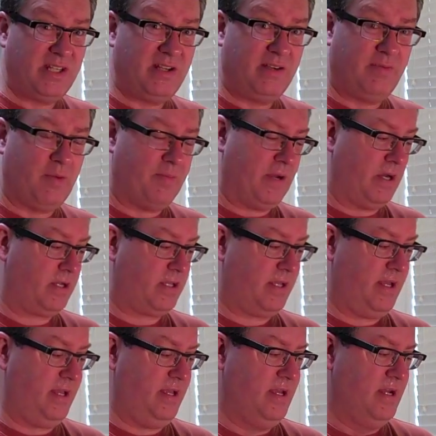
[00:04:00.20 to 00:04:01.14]
Center of
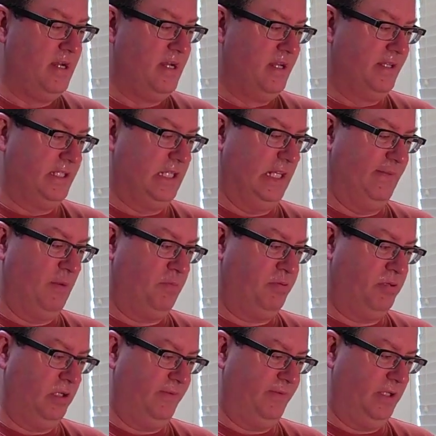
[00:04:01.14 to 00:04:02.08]
America seal of
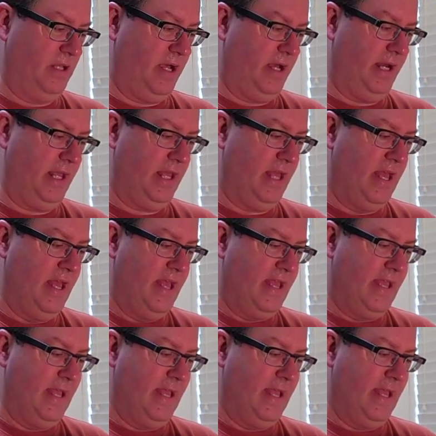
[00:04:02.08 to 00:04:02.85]
approval on it.